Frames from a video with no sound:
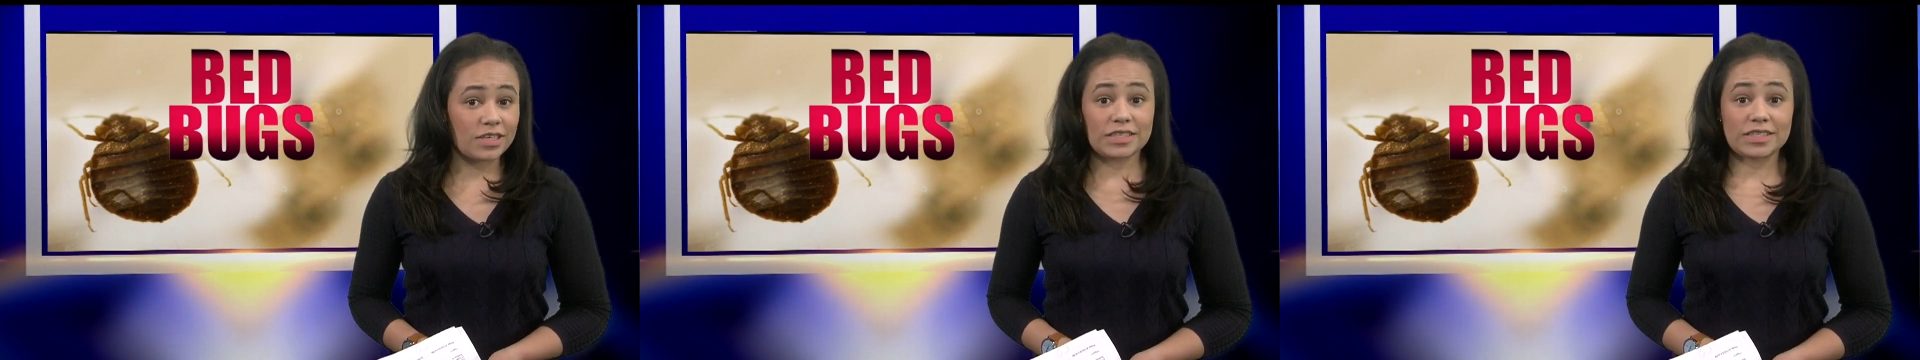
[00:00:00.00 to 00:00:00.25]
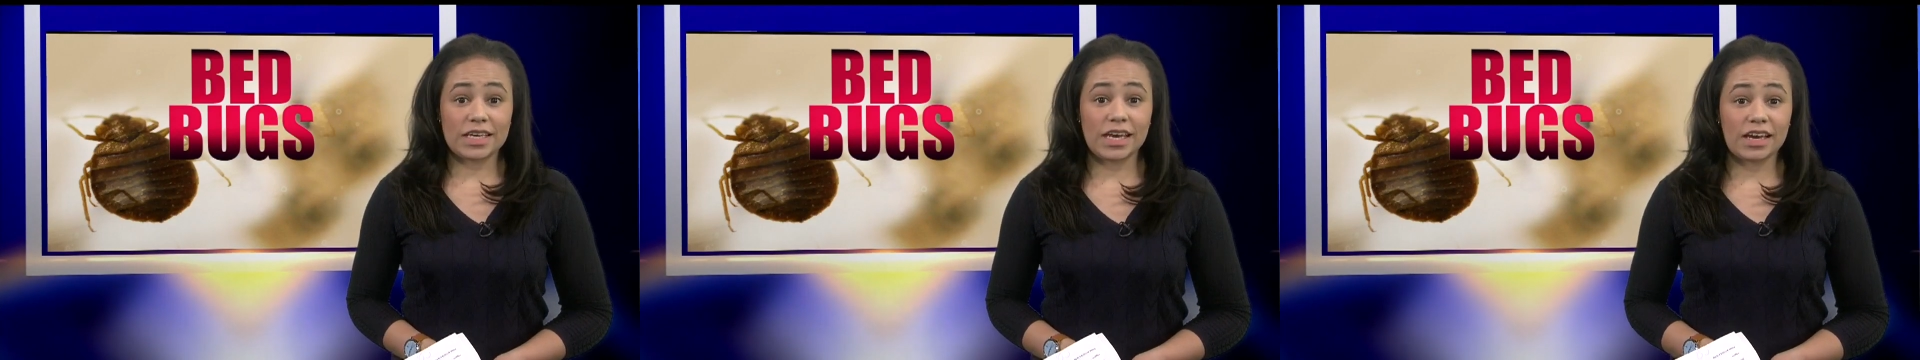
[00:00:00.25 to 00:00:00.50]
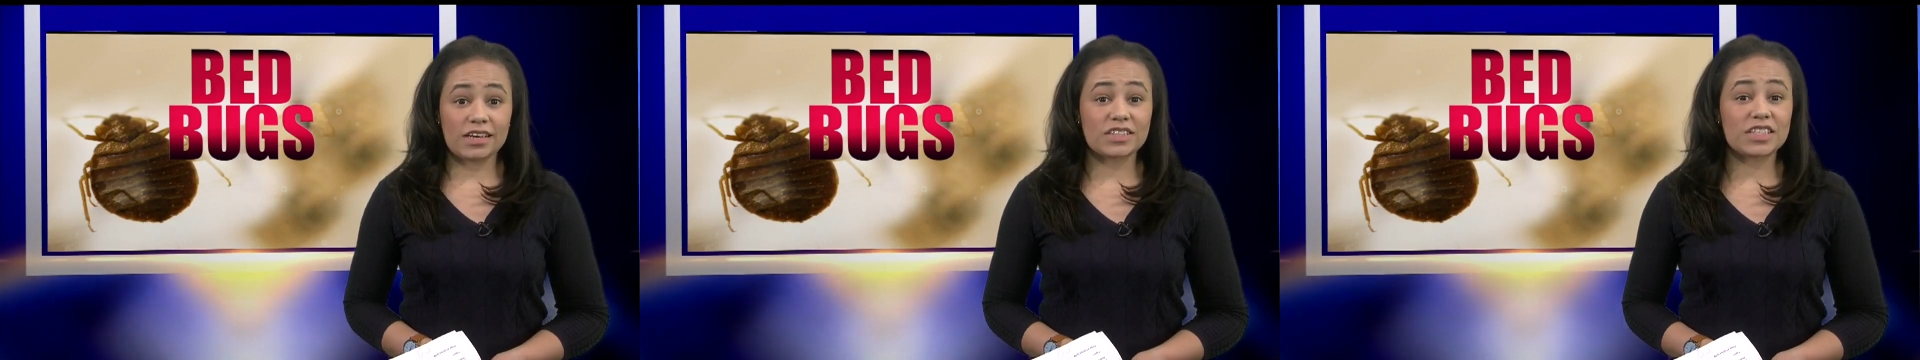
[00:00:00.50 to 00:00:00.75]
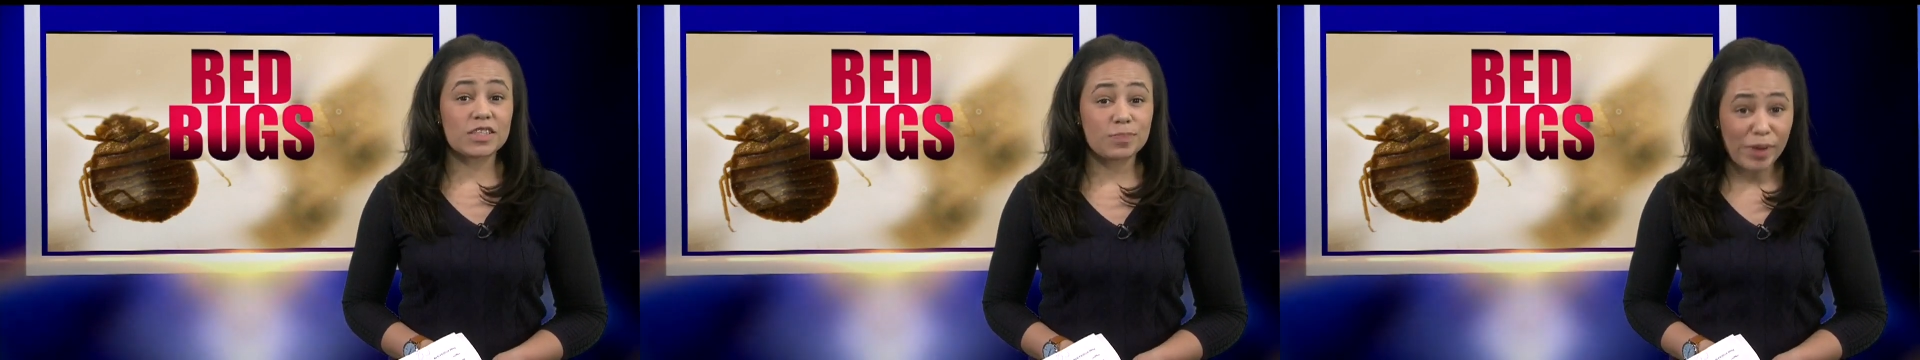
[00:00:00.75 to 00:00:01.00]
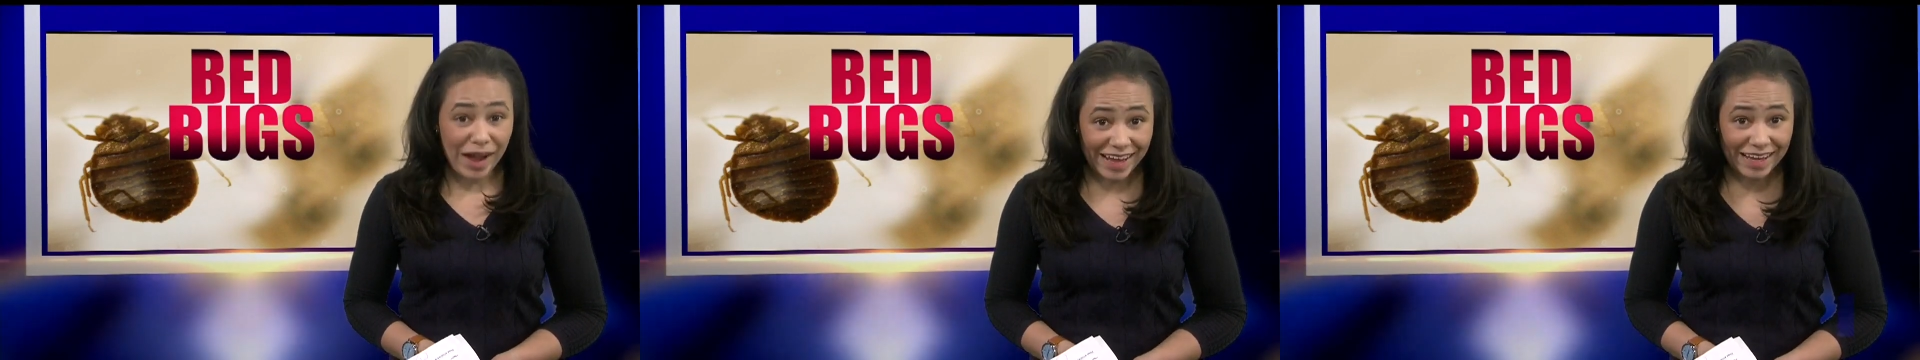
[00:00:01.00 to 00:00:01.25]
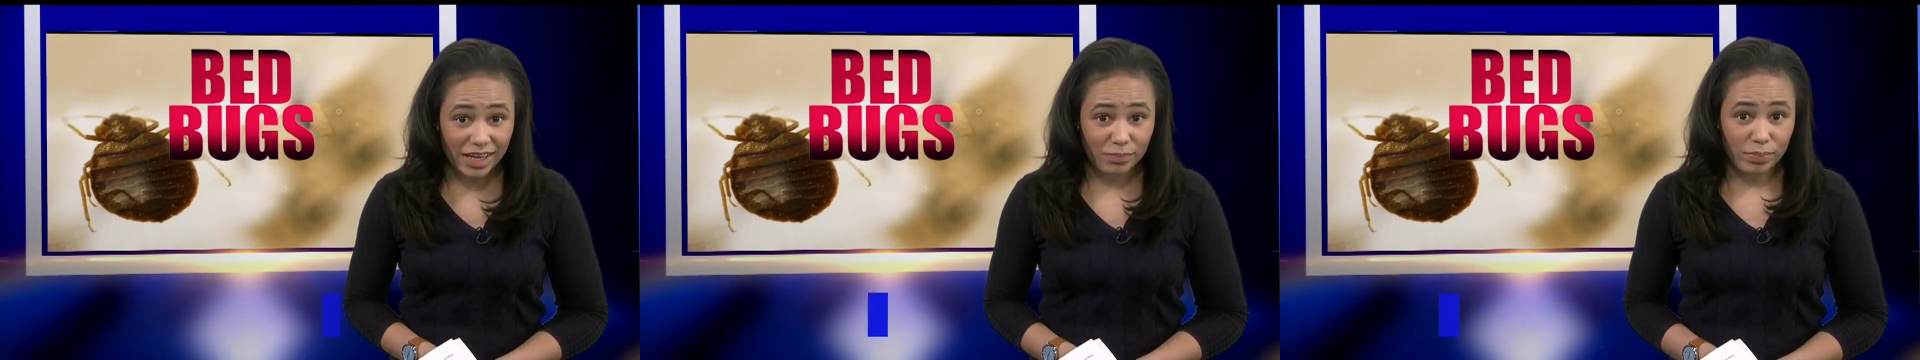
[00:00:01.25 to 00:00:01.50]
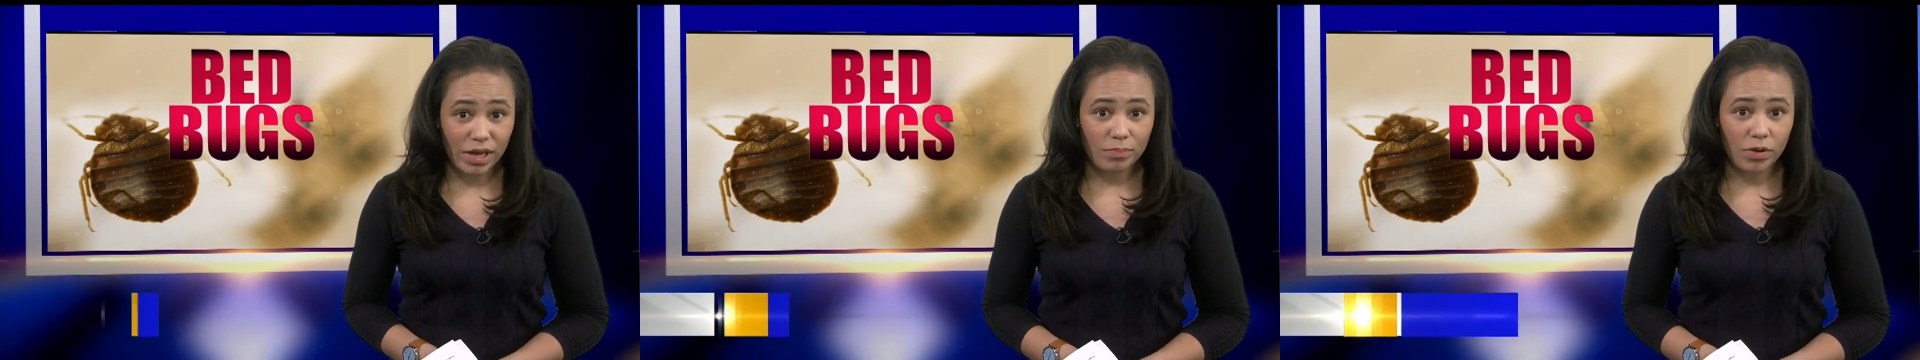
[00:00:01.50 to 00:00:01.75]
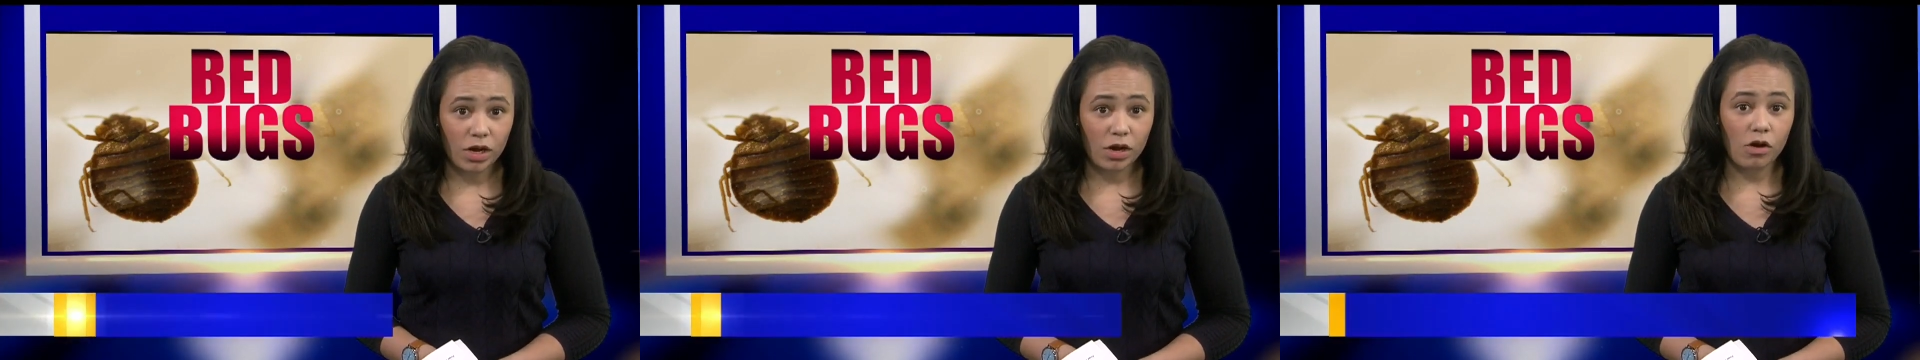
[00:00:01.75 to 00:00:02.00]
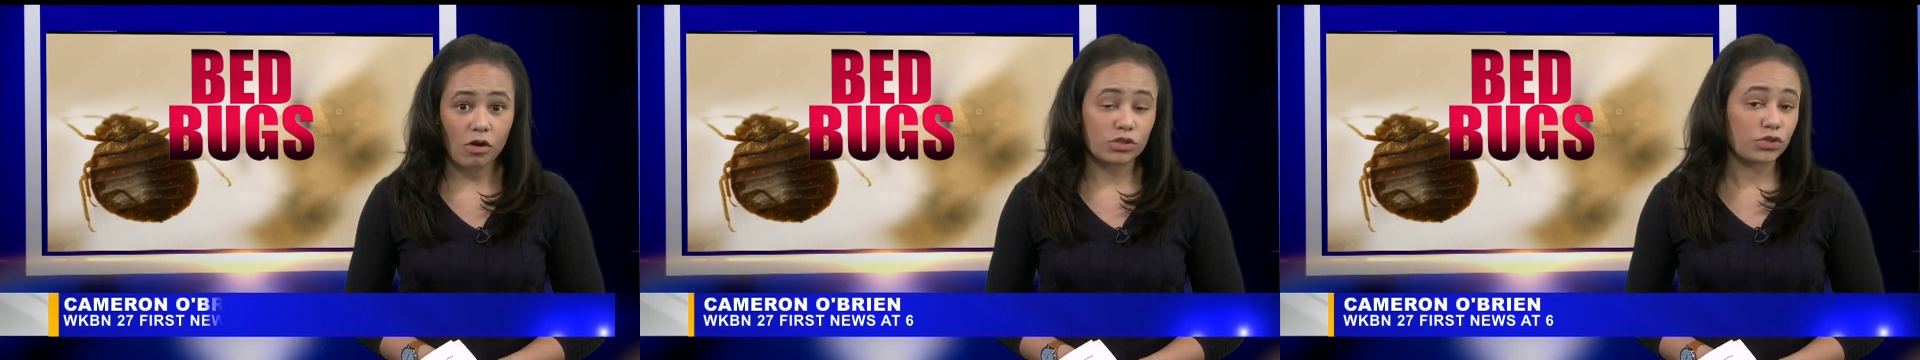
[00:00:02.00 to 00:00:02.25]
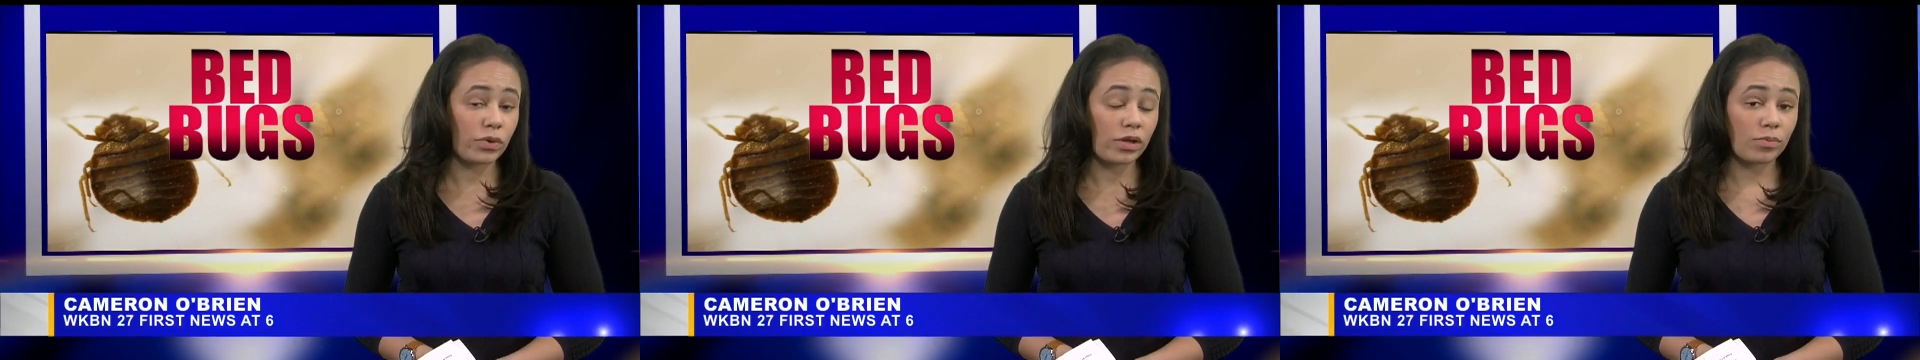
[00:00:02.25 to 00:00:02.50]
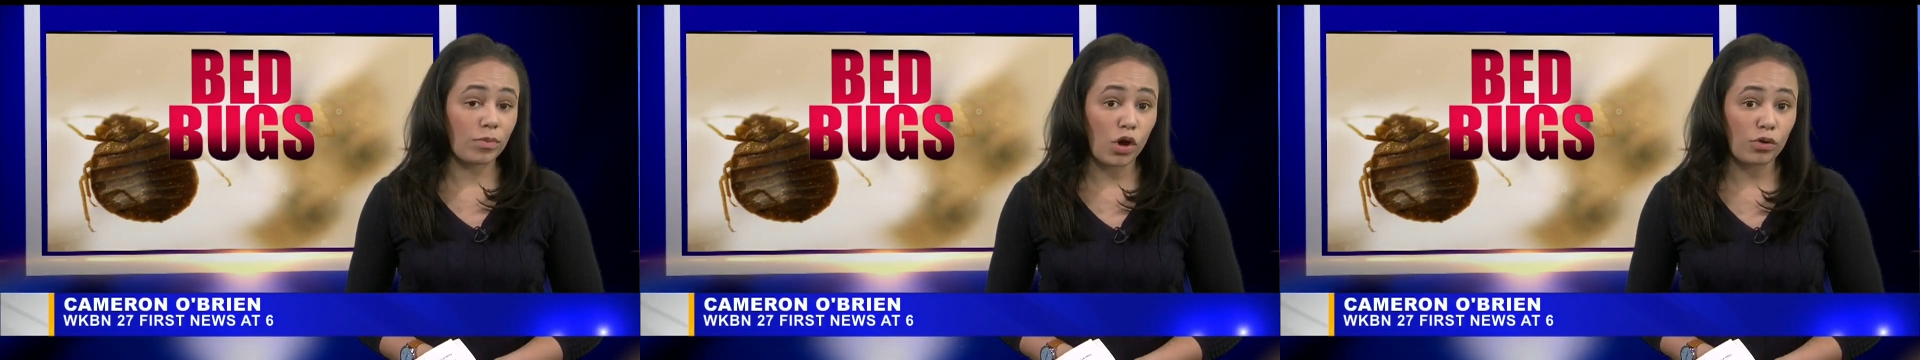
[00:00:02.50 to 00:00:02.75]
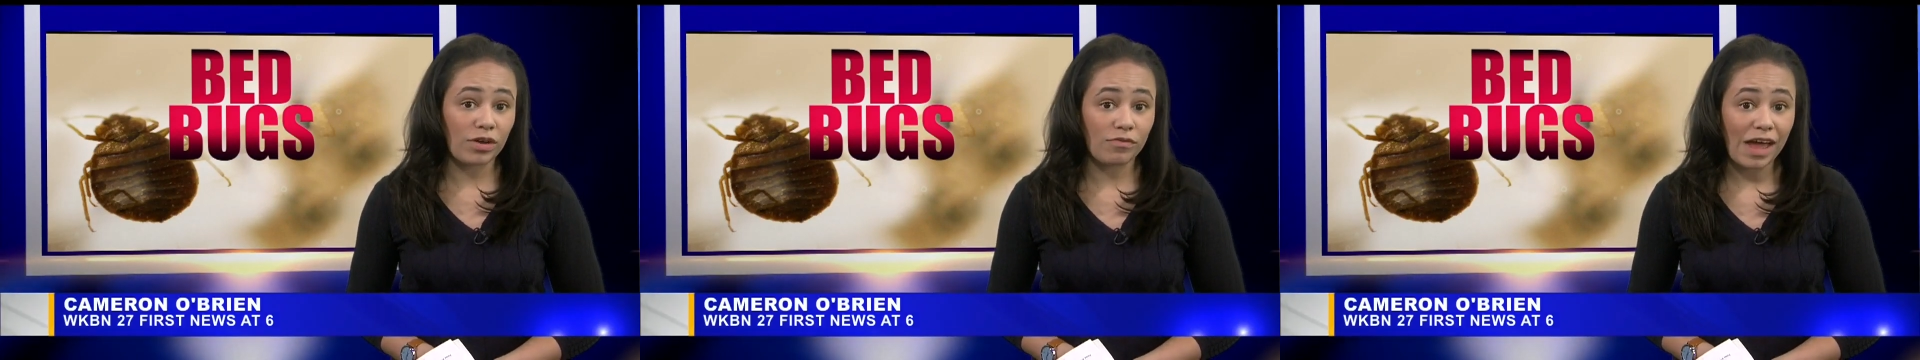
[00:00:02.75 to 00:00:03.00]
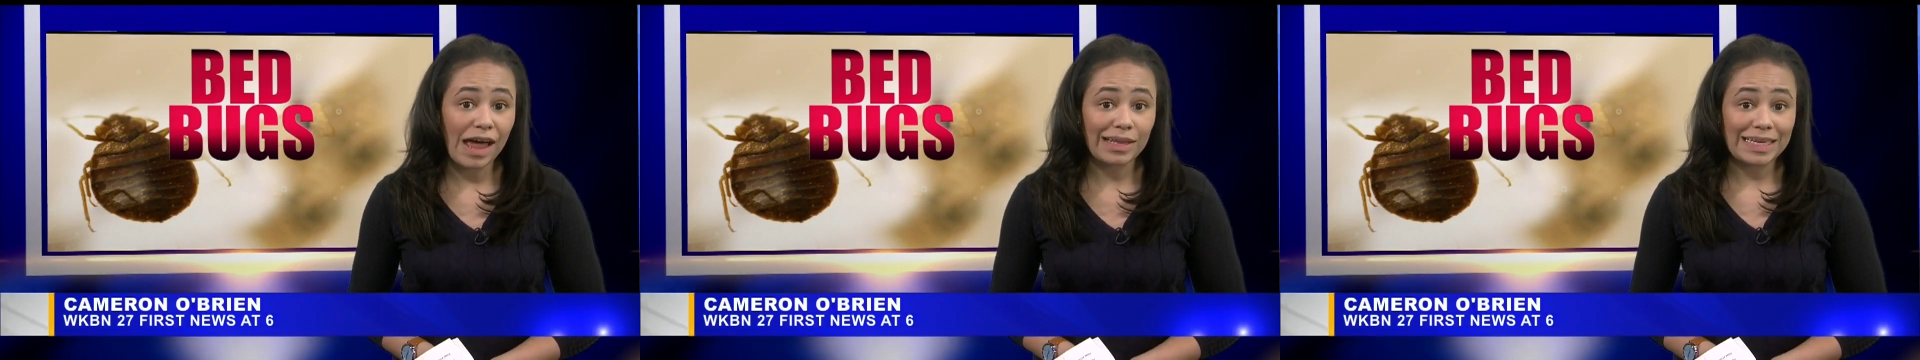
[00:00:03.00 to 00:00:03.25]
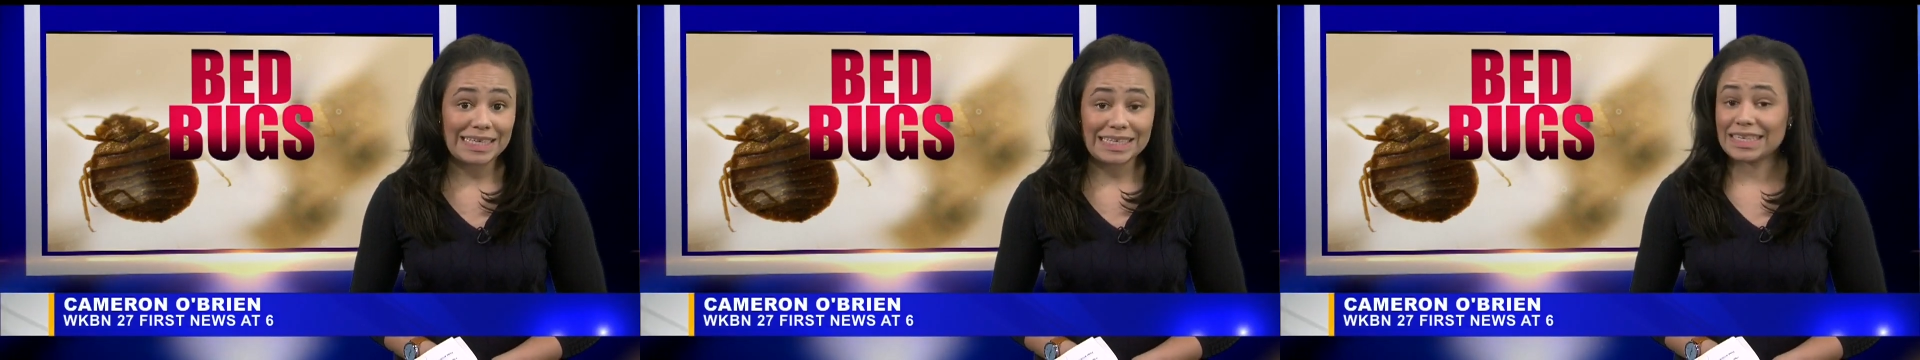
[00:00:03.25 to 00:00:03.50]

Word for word: he's seeing a spike in bedbug calls throughout the Mahoning Valley.